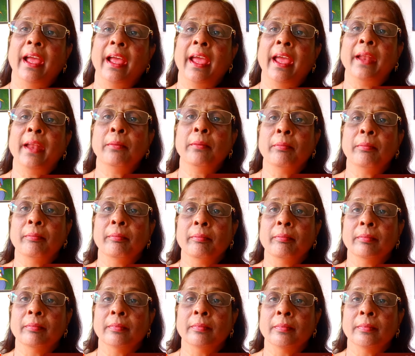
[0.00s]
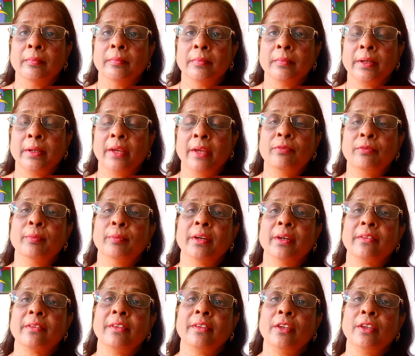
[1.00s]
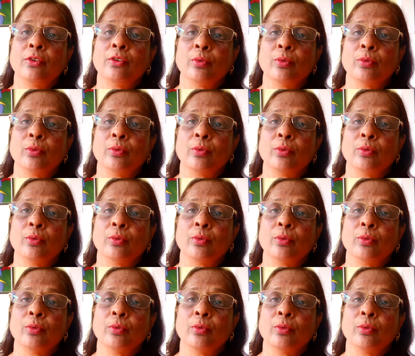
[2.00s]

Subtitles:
and give mercy